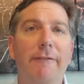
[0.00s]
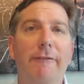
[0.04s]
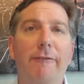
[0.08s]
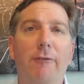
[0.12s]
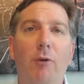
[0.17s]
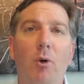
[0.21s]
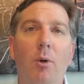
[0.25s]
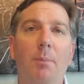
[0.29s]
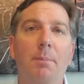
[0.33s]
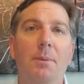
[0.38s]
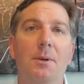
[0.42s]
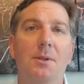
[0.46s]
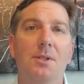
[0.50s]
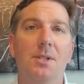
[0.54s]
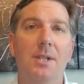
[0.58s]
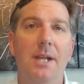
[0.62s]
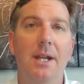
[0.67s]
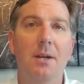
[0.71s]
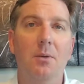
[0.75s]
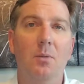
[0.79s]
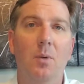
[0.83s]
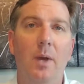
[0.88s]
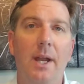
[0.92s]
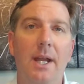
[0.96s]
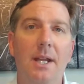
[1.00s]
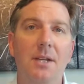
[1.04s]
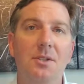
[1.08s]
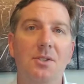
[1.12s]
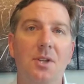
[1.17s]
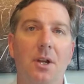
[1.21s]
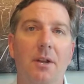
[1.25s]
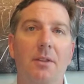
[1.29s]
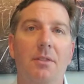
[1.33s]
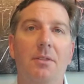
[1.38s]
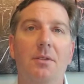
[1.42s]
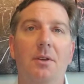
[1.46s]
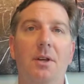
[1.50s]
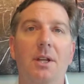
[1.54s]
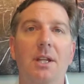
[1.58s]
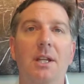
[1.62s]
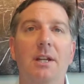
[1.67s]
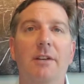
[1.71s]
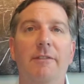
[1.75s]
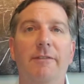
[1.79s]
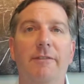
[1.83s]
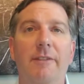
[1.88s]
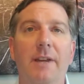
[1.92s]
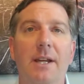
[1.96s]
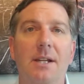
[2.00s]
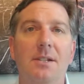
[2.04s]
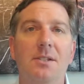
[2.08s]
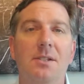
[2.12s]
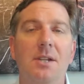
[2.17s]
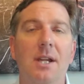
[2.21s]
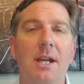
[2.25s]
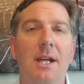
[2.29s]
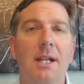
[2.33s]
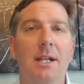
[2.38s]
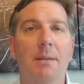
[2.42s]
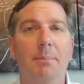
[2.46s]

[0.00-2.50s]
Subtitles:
4% range on a 30-year fix,